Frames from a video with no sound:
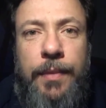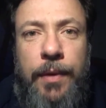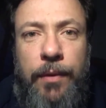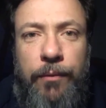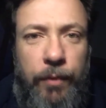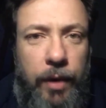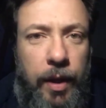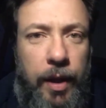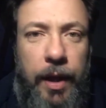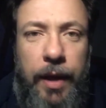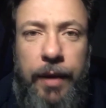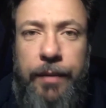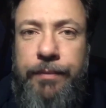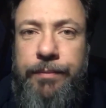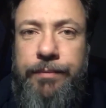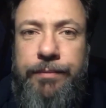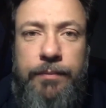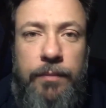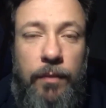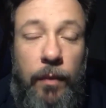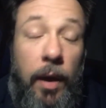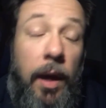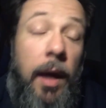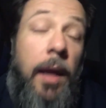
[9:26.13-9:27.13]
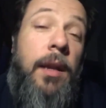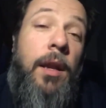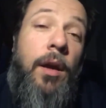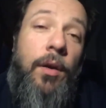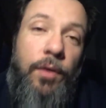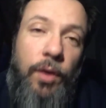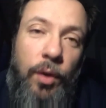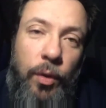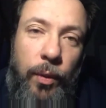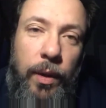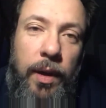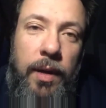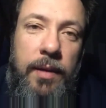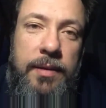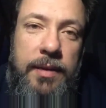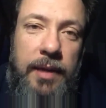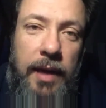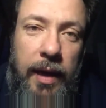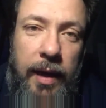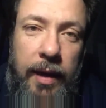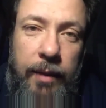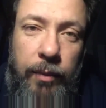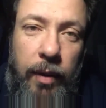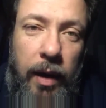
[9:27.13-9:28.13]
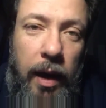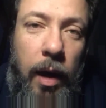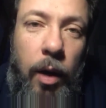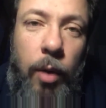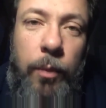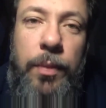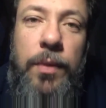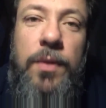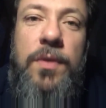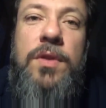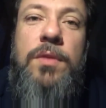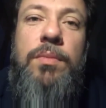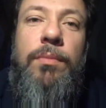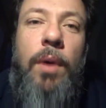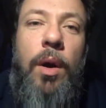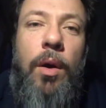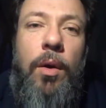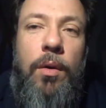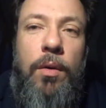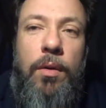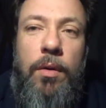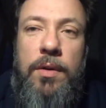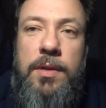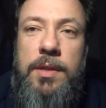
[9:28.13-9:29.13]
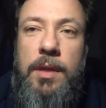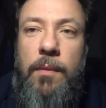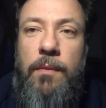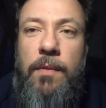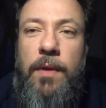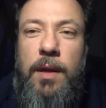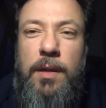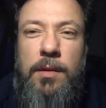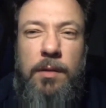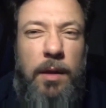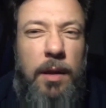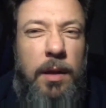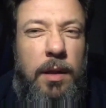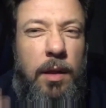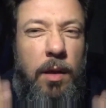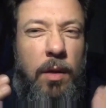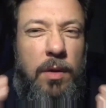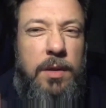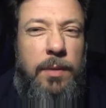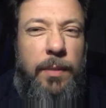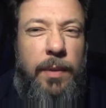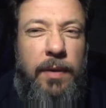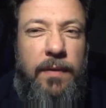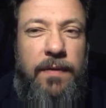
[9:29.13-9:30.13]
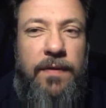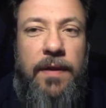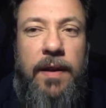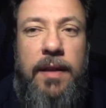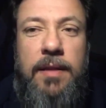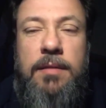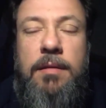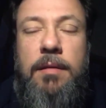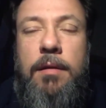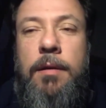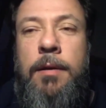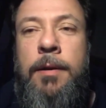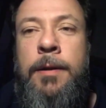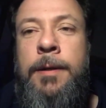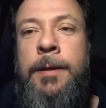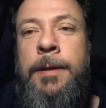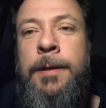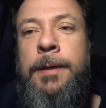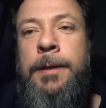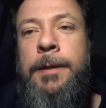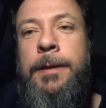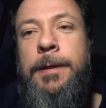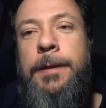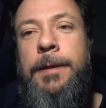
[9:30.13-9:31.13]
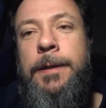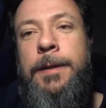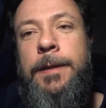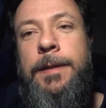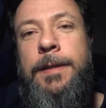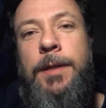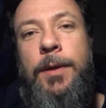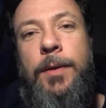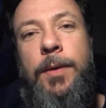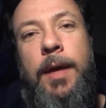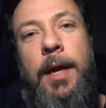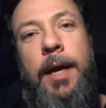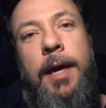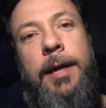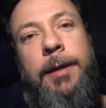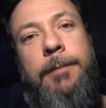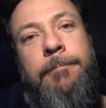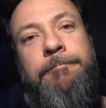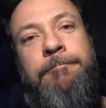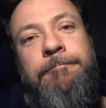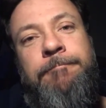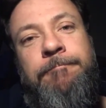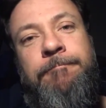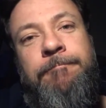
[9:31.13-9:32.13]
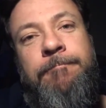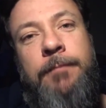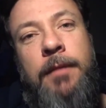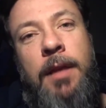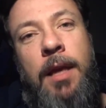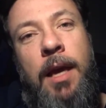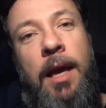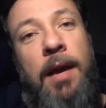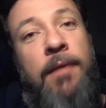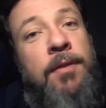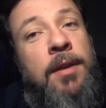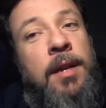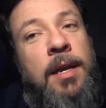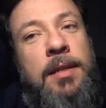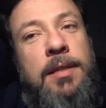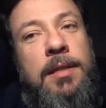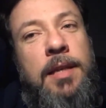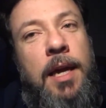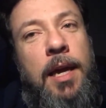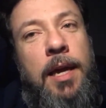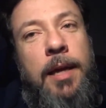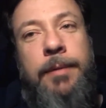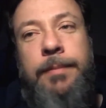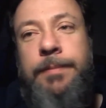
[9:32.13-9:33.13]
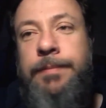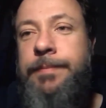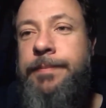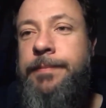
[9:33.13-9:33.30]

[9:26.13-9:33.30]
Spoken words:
really. Well, I know you will die, but I hope you smoke or something so it goes a bit faster. So yeah, have a nice day.